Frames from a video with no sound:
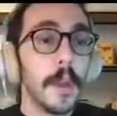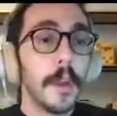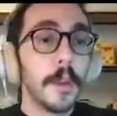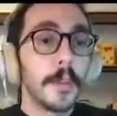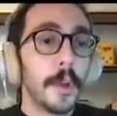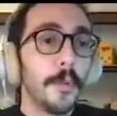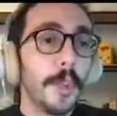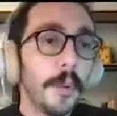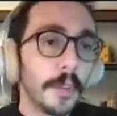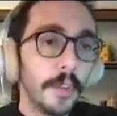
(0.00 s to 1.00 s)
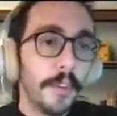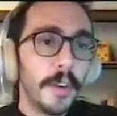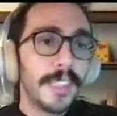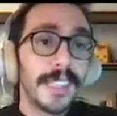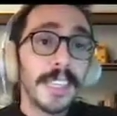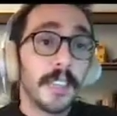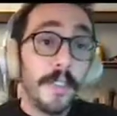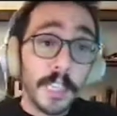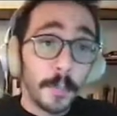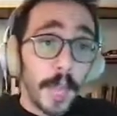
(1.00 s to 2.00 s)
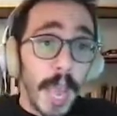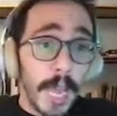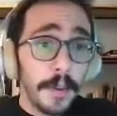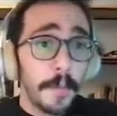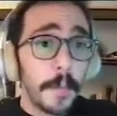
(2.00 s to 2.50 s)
So the user first sees a Facebook ad.